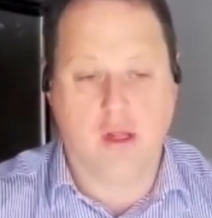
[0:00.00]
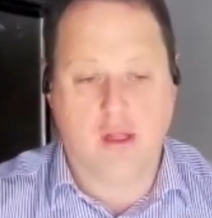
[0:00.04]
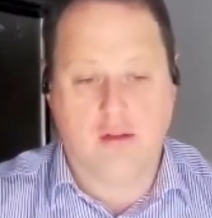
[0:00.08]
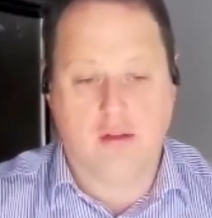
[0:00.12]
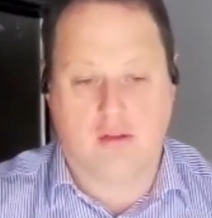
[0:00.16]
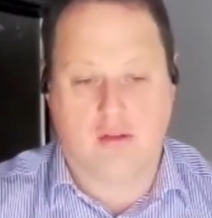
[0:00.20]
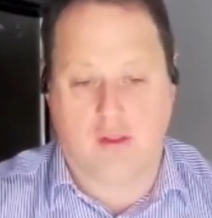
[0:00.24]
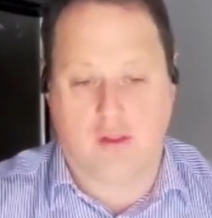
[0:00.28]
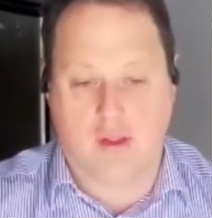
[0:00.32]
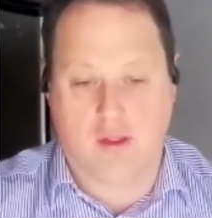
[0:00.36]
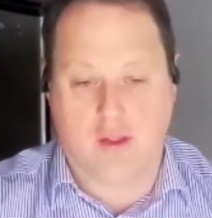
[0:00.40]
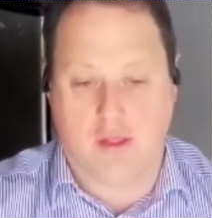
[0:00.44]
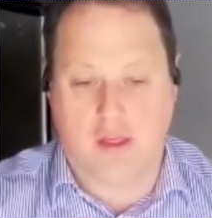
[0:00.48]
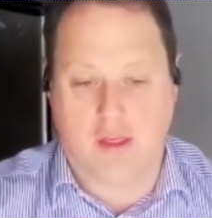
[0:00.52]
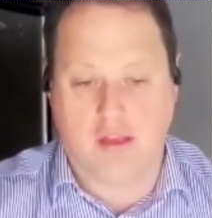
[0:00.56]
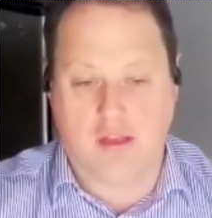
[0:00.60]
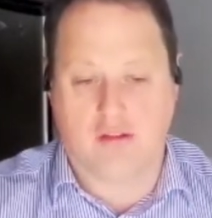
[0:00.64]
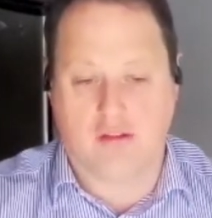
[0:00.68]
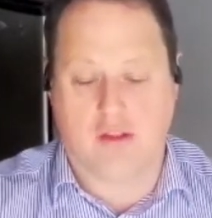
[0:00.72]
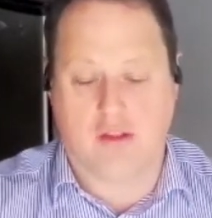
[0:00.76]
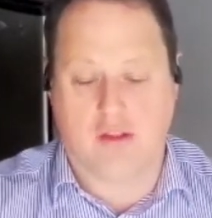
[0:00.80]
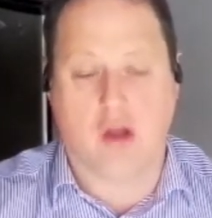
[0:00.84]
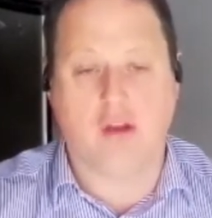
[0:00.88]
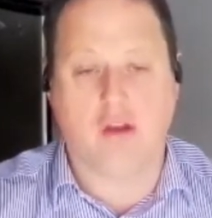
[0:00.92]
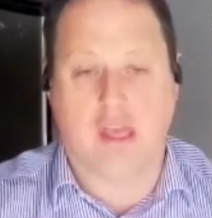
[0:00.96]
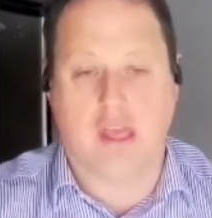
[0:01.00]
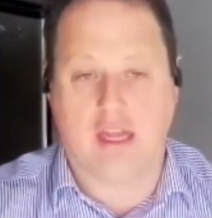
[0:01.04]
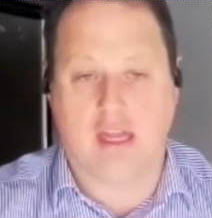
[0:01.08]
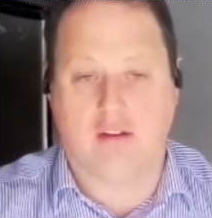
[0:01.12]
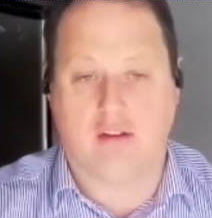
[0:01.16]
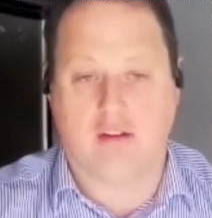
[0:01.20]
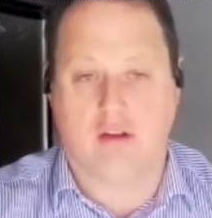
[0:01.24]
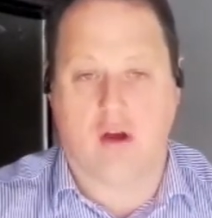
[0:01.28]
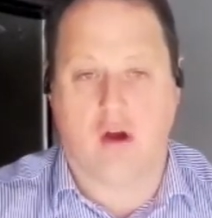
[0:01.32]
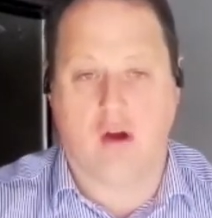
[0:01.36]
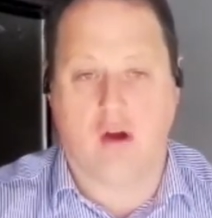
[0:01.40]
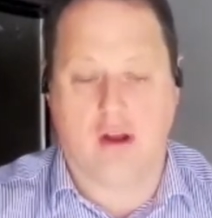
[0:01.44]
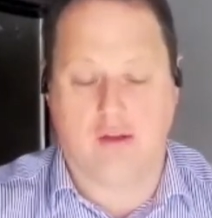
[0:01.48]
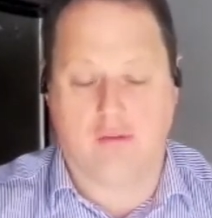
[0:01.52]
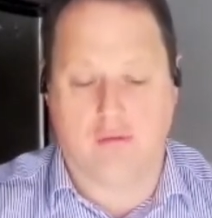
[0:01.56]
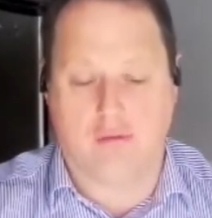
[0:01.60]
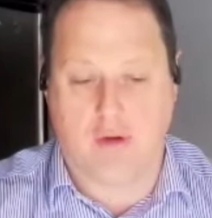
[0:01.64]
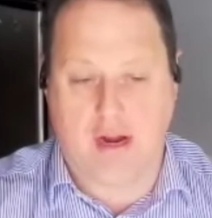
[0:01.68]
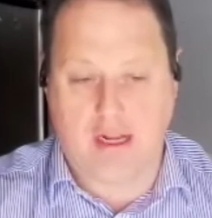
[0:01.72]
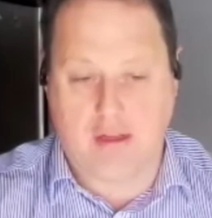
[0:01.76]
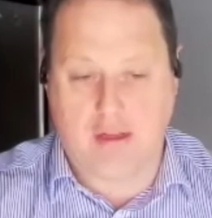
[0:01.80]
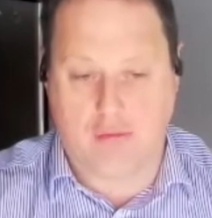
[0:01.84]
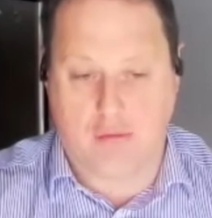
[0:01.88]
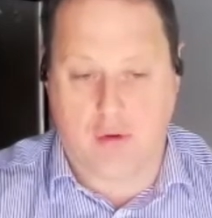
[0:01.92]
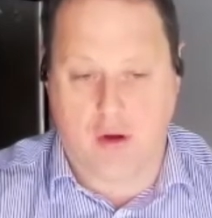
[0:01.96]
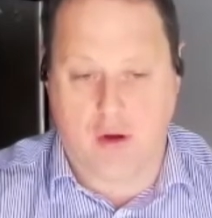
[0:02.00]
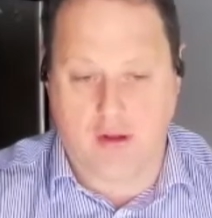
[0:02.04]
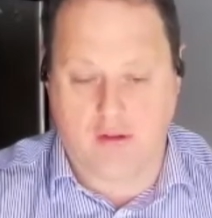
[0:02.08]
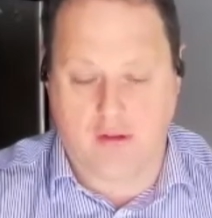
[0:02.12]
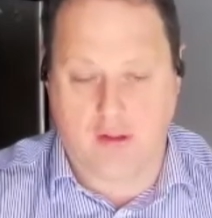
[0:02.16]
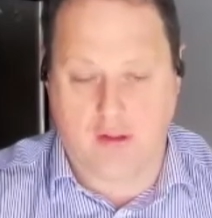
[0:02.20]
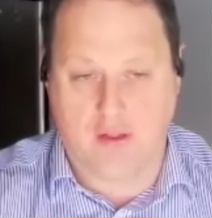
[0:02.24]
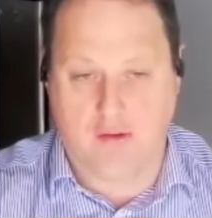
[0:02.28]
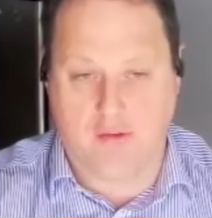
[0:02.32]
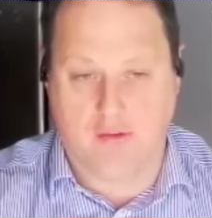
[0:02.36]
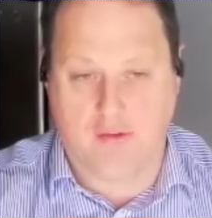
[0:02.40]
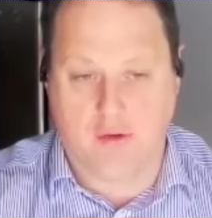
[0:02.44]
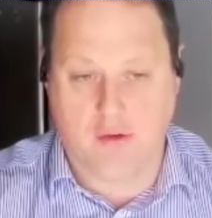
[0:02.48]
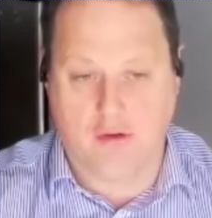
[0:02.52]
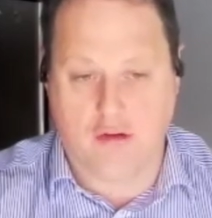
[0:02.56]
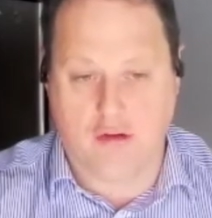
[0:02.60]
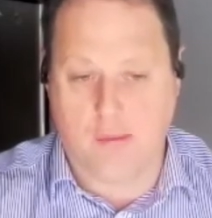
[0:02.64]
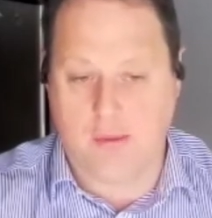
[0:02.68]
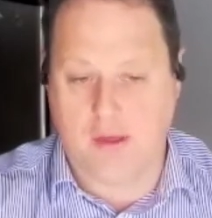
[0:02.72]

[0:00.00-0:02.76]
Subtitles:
so that things don't get tight if rates rise in the future,